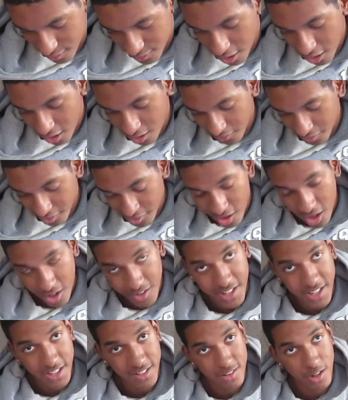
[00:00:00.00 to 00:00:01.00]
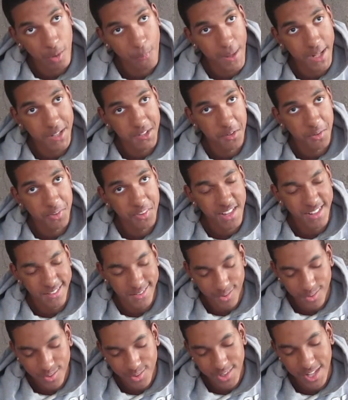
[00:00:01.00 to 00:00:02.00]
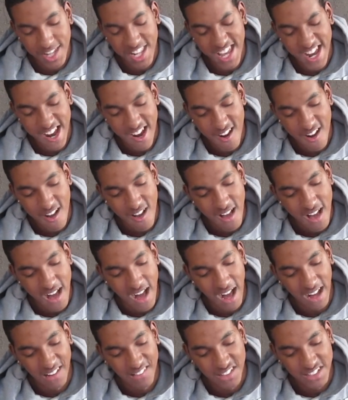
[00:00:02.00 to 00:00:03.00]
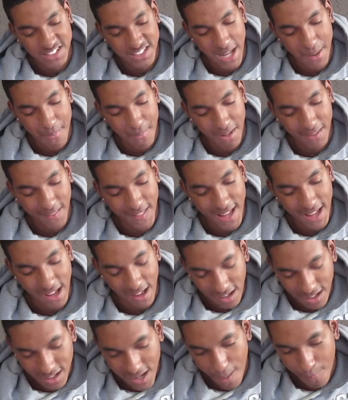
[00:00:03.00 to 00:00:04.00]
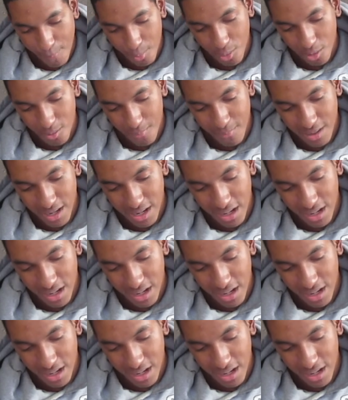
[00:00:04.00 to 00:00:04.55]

Y'all niggas don't make no sense. You sit here. I looked at a couple